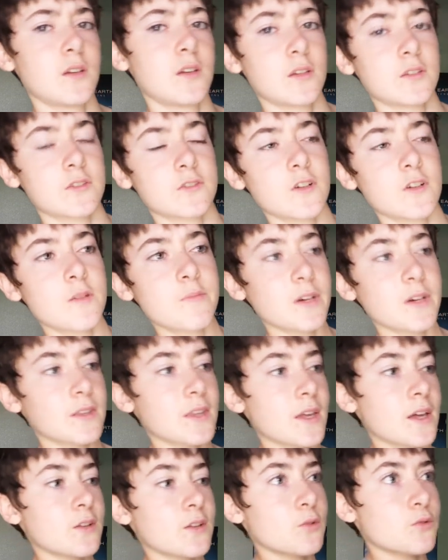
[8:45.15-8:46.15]
Sorry about
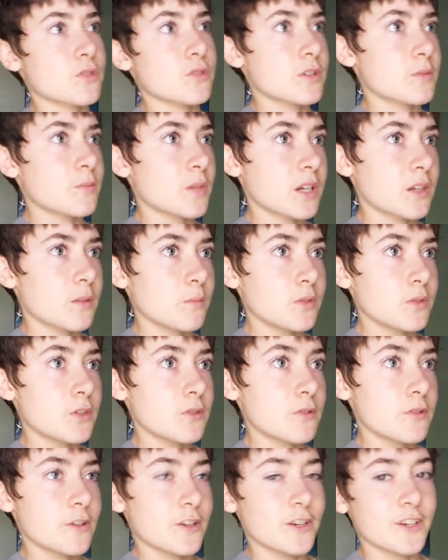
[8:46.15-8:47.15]
that noise. My
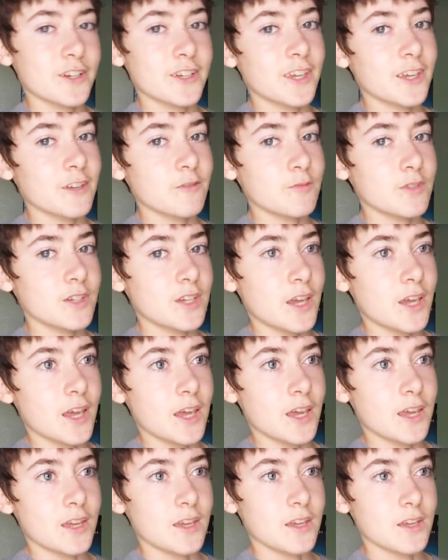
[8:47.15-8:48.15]
computer gave me
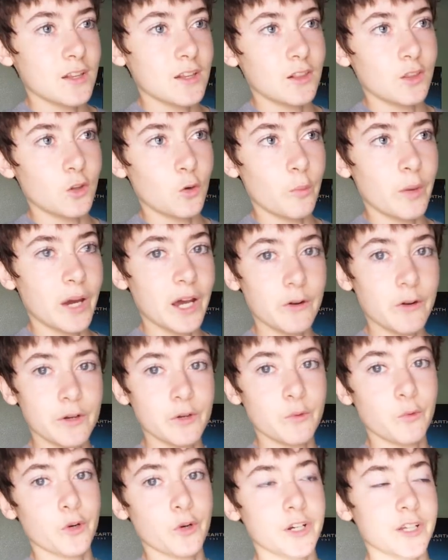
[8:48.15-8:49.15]
a low battery
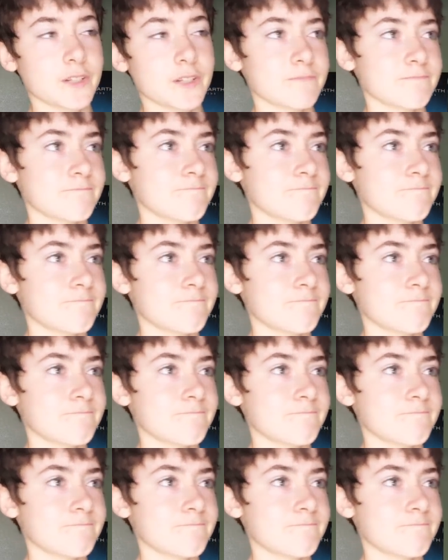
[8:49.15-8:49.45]
warning.